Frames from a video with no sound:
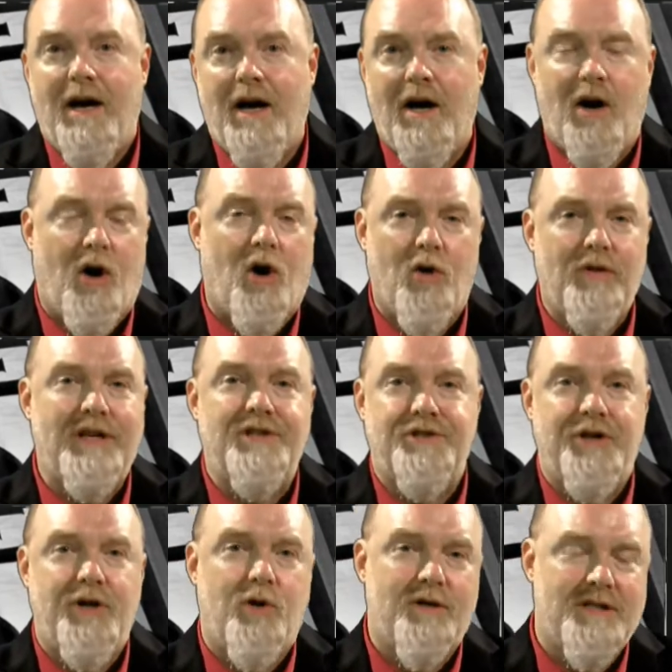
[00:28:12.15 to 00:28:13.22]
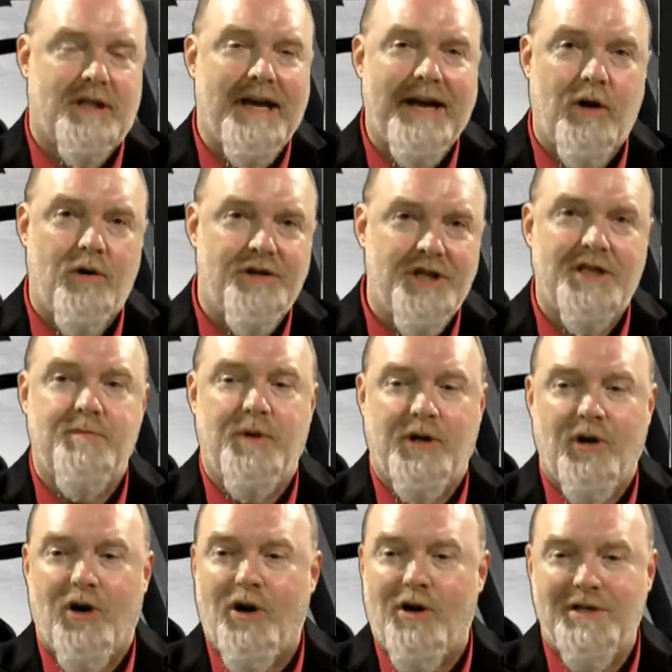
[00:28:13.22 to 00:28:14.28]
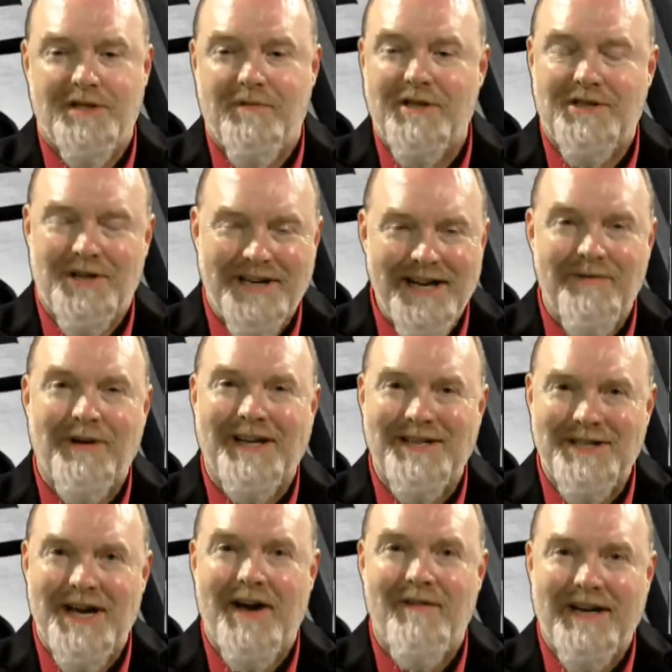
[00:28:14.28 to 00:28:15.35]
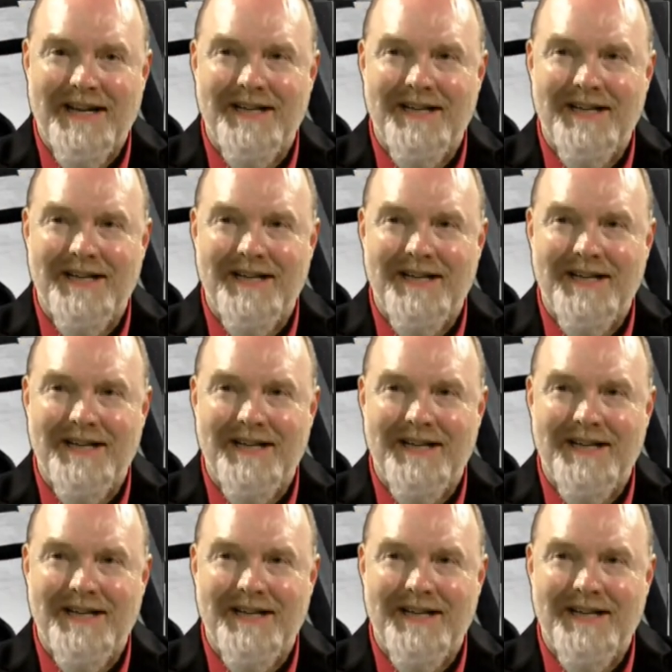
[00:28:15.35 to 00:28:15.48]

uh, all these years later just because of the significance of it.